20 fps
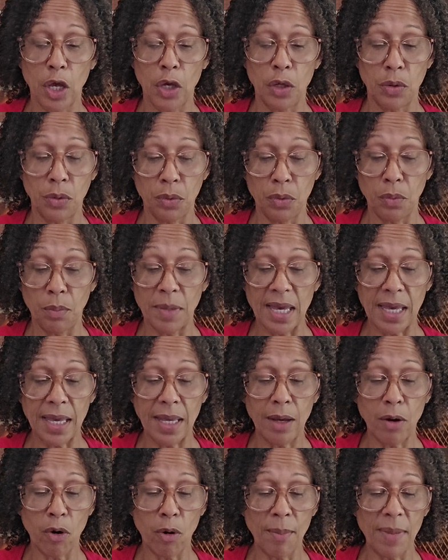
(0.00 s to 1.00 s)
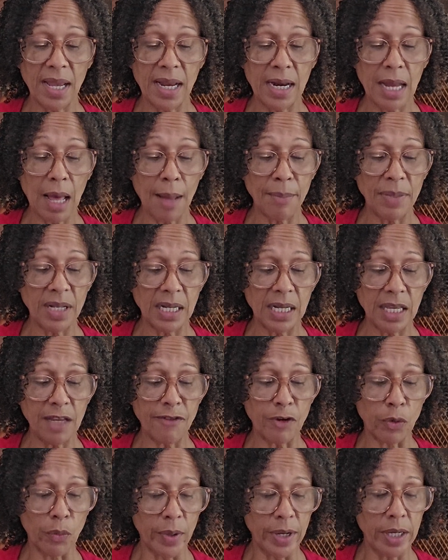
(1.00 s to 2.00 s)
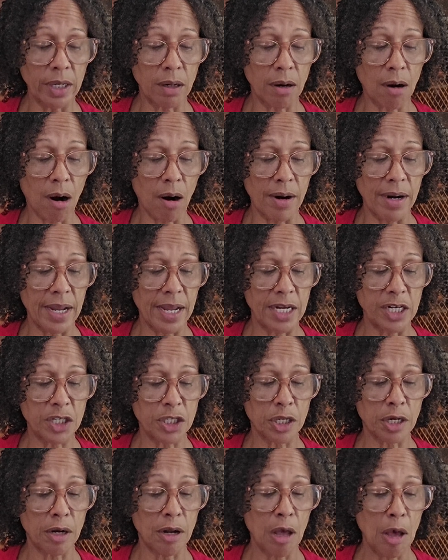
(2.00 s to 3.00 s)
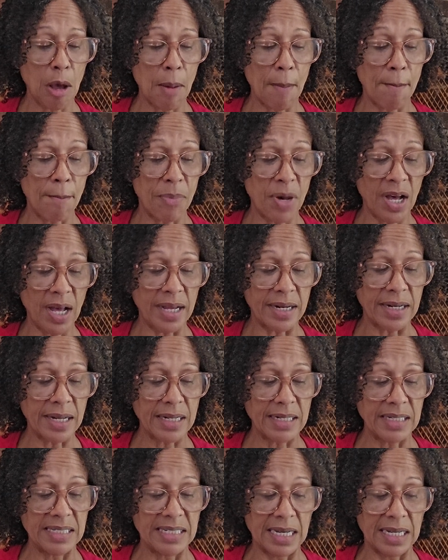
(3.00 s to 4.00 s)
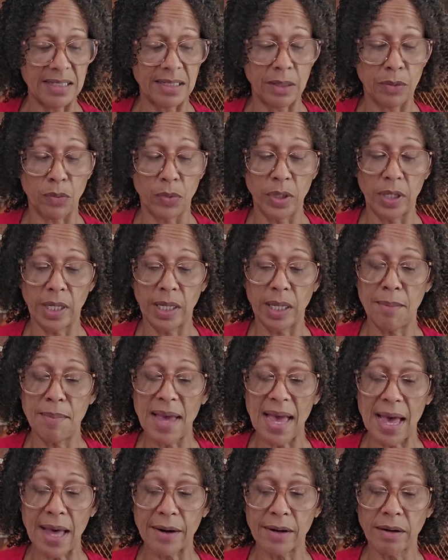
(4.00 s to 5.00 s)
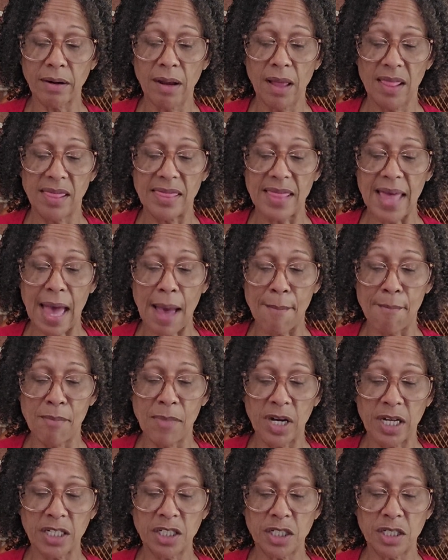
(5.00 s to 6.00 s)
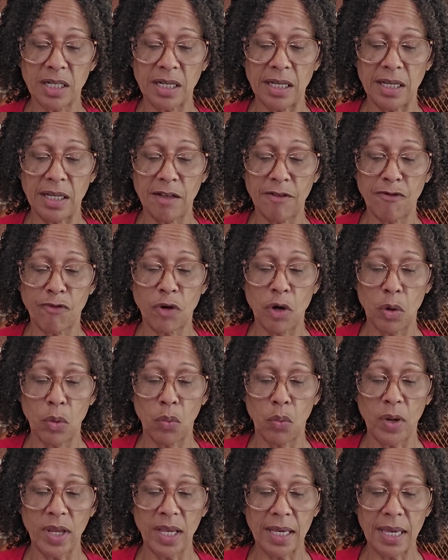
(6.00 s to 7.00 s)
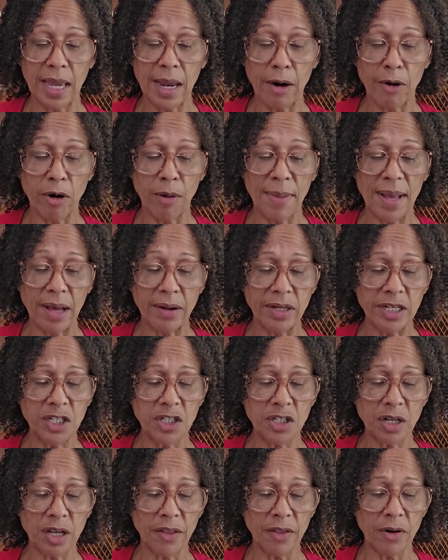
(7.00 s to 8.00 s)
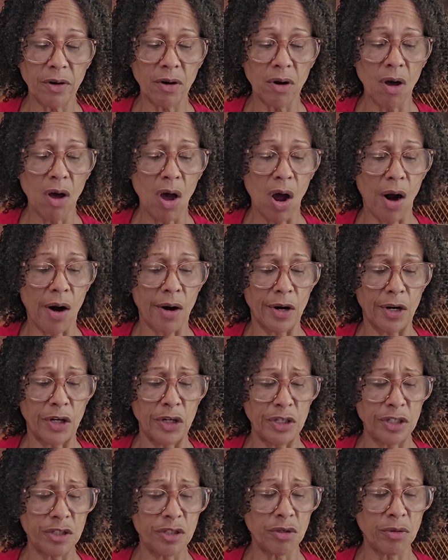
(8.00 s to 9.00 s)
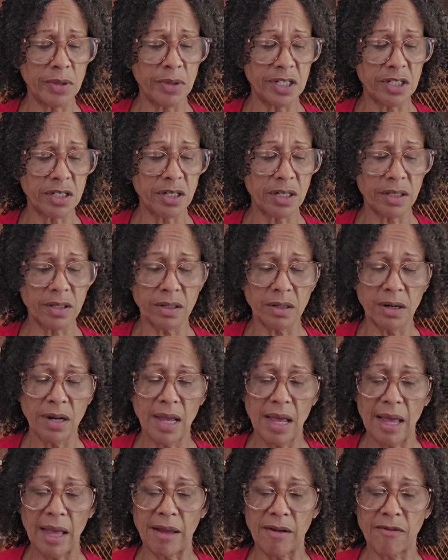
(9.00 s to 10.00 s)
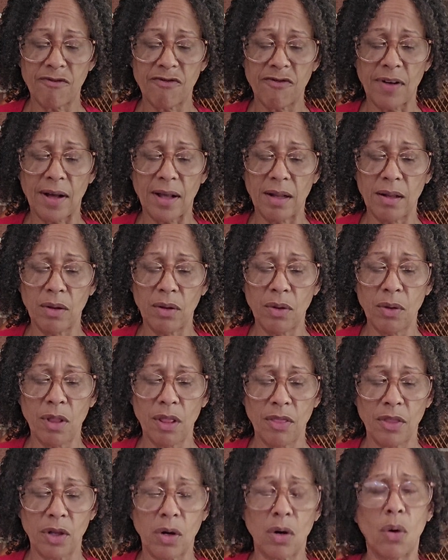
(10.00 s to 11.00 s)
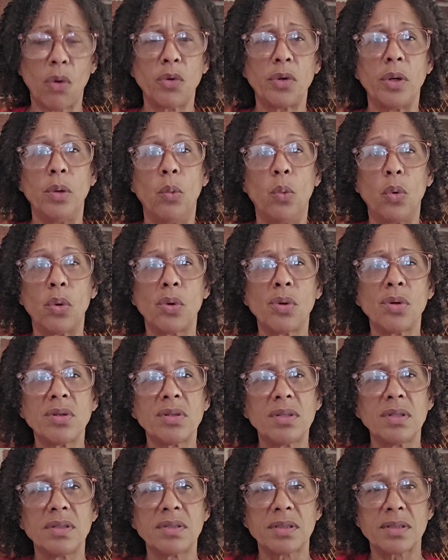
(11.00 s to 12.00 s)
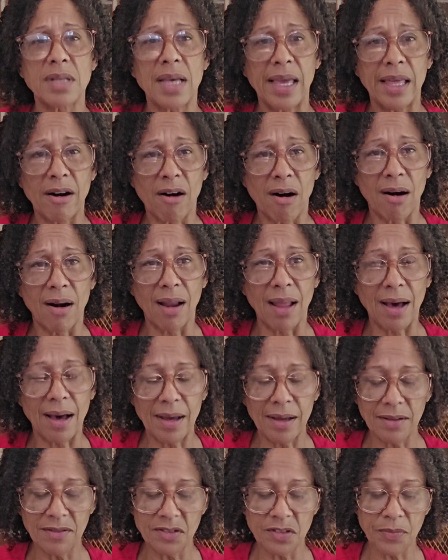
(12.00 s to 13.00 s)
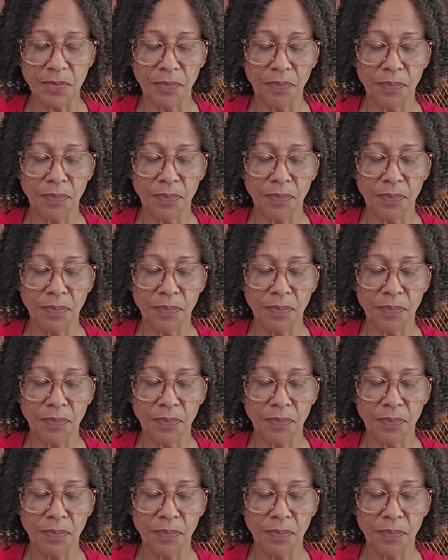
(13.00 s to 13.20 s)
You may or may not believe in reincarnation, but does it really matter that much if we care about each other, are good to each other, and follow the golden rules in our lives?